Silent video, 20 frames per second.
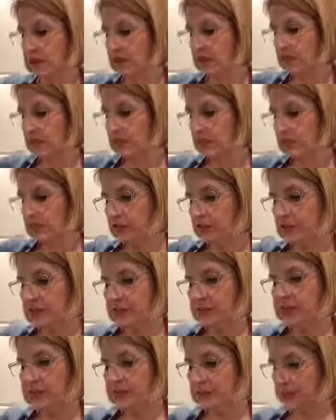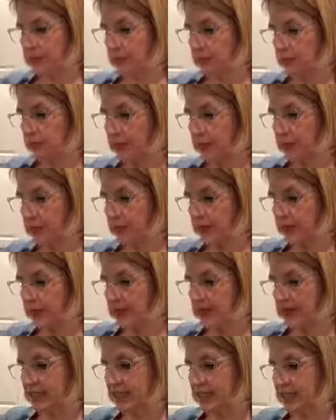Feel free to
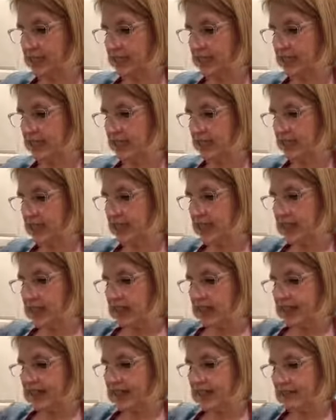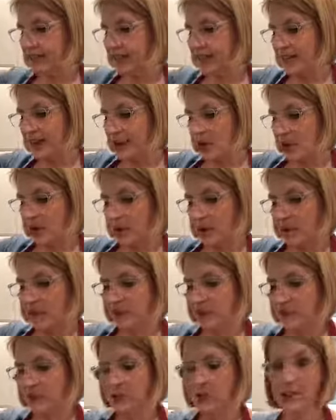experiment and let me know what you
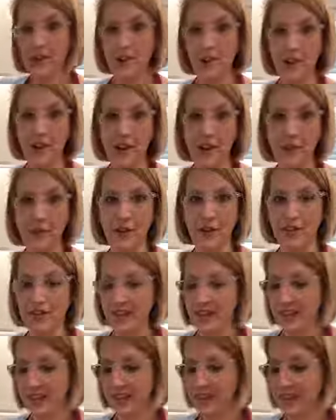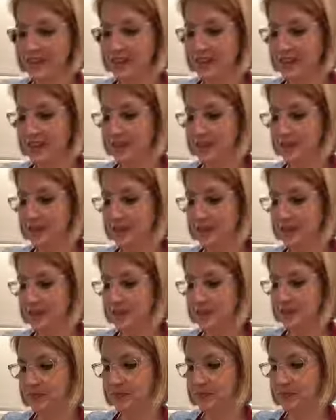do different with this.
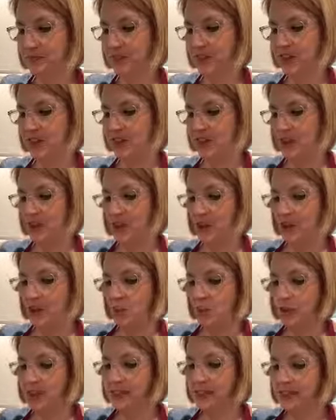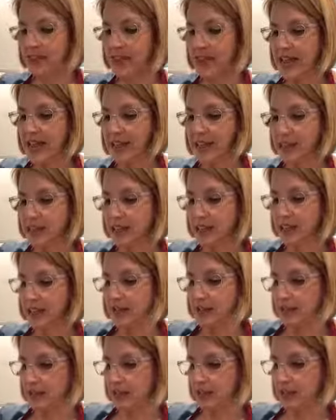Once that's
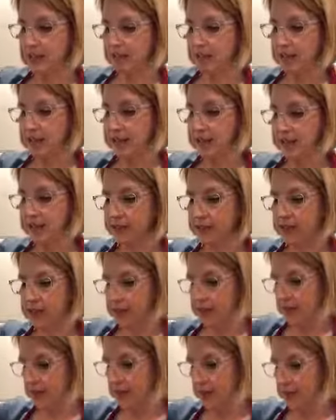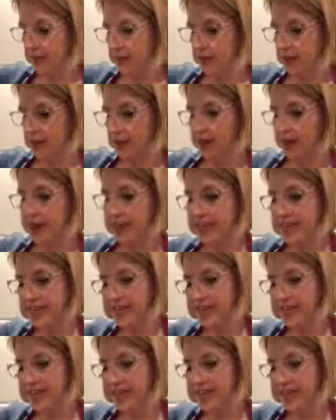mixed up, and it